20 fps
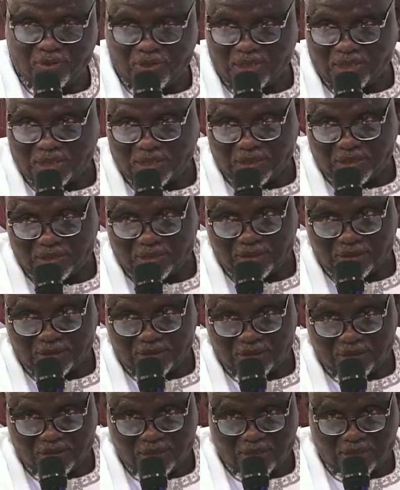on
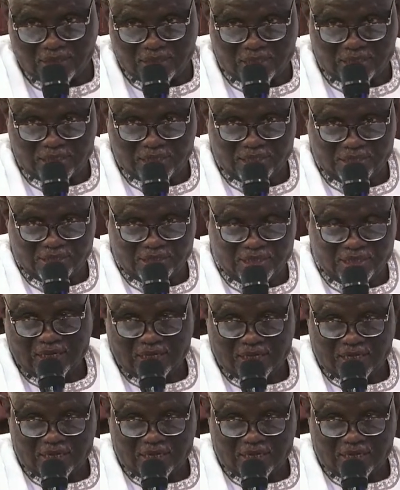it is